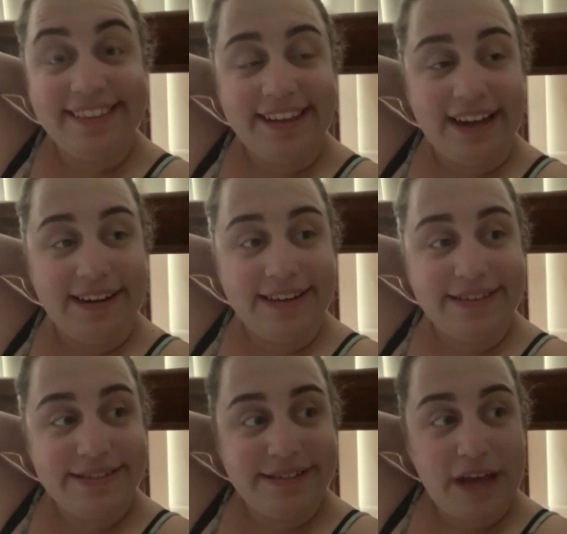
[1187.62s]
that
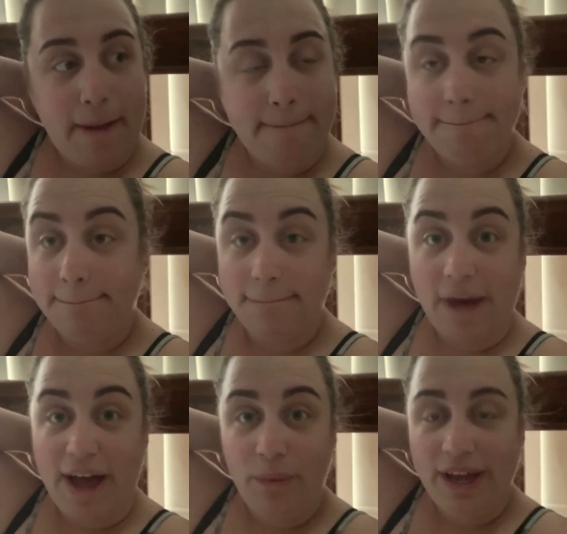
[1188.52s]
is
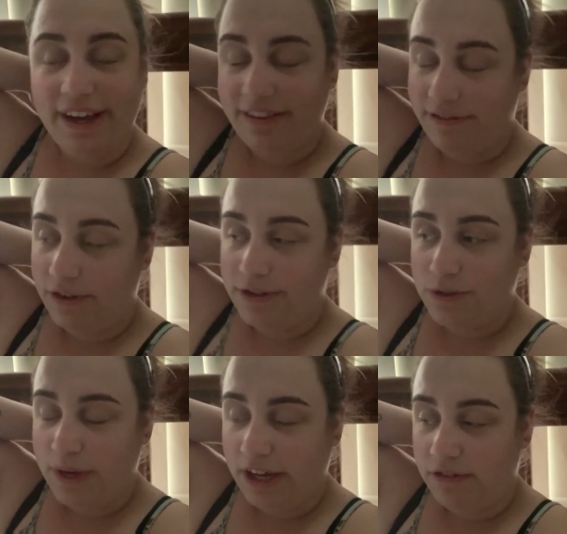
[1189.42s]
my week, first
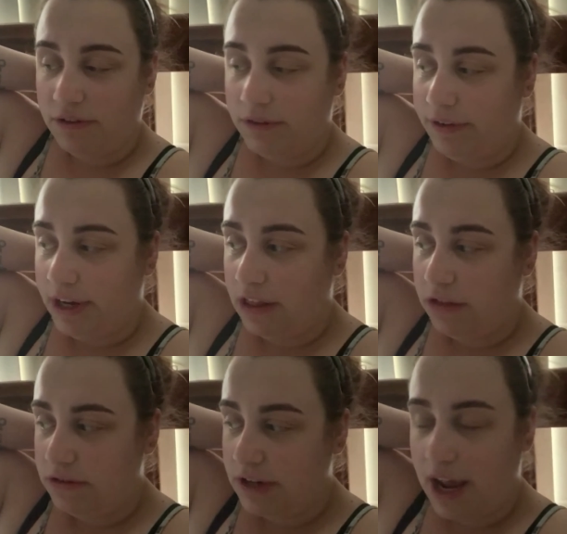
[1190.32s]
week of the Rereadathon,